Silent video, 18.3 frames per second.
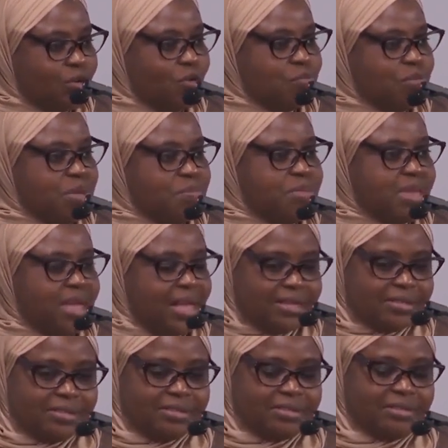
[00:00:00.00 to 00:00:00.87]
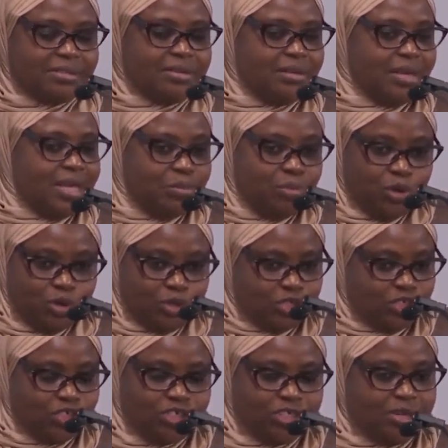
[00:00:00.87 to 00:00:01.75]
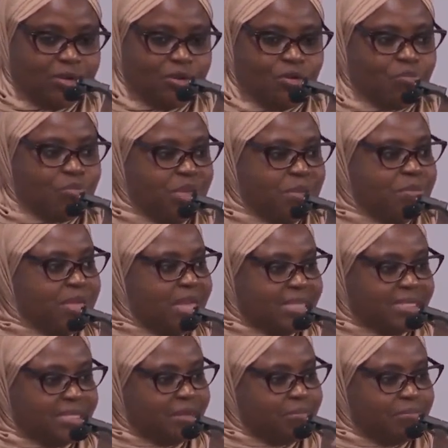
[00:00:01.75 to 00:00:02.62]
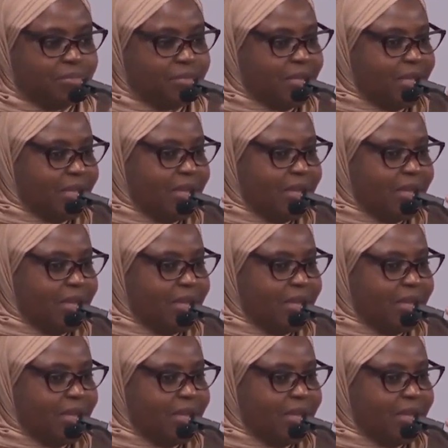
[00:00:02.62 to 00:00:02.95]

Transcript: or maybe as a politician, or maybe as an